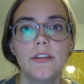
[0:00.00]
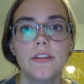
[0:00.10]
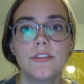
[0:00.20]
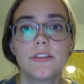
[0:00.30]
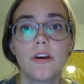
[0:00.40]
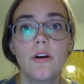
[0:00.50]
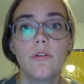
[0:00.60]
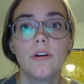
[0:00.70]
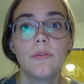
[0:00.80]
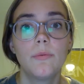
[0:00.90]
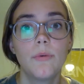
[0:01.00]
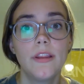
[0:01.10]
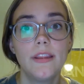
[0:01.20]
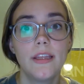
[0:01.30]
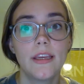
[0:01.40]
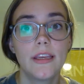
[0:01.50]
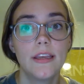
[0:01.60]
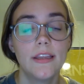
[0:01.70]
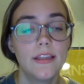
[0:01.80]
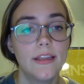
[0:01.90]
So one
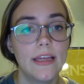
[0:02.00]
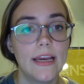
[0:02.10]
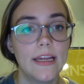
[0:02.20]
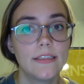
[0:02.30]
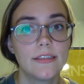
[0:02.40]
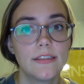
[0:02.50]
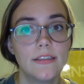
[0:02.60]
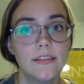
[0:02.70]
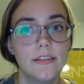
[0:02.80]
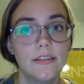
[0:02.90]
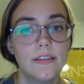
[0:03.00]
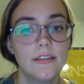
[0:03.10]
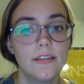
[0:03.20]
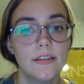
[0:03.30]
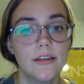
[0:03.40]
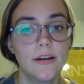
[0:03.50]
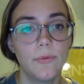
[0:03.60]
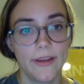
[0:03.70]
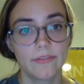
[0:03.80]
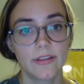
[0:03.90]
thing that
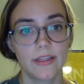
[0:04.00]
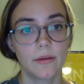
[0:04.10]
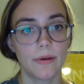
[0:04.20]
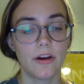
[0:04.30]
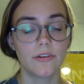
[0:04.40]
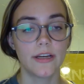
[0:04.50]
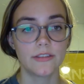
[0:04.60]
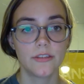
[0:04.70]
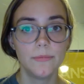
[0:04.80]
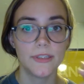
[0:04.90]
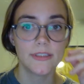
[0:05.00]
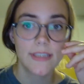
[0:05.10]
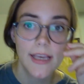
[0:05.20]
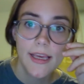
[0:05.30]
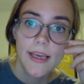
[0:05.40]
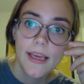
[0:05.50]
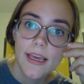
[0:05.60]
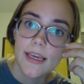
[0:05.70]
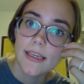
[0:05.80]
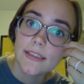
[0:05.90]
we have to think about as humans
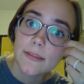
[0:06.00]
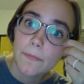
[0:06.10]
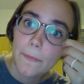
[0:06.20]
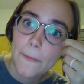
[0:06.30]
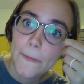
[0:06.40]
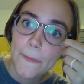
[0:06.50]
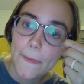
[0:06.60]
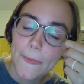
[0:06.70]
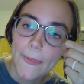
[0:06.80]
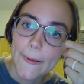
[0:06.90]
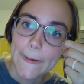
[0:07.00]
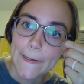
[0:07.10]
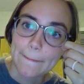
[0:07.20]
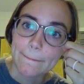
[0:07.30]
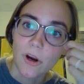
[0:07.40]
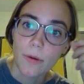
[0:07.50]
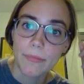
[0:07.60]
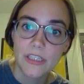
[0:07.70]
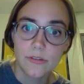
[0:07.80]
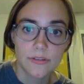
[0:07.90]
is our
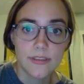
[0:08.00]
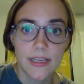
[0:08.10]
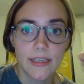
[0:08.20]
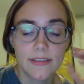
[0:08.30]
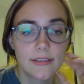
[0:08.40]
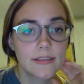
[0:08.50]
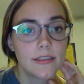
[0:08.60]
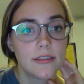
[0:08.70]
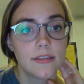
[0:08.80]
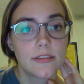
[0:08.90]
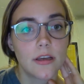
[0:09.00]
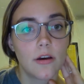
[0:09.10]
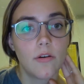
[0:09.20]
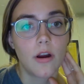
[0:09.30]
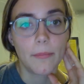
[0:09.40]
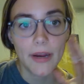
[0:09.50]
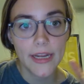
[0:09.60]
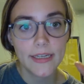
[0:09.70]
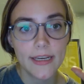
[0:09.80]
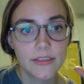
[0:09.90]
mental states. So our
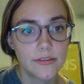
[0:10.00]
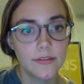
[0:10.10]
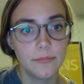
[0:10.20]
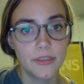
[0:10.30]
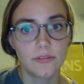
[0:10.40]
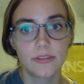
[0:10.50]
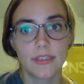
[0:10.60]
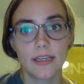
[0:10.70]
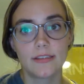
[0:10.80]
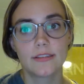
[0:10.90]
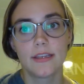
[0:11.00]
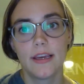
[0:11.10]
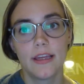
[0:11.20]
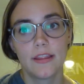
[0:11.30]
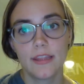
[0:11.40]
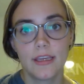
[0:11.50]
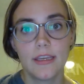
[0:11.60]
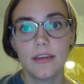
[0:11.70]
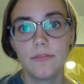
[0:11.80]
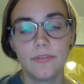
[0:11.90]
mind has certain mental states:
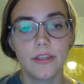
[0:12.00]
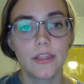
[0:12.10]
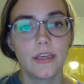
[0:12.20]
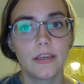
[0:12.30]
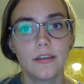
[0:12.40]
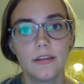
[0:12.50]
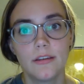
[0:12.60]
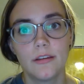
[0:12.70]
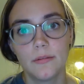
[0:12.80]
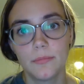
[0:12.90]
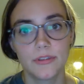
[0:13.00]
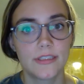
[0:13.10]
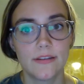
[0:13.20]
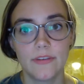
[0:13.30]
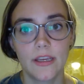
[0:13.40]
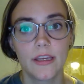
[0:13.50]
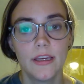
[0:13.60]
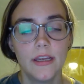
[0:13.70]
thinking, feeling, perceiving.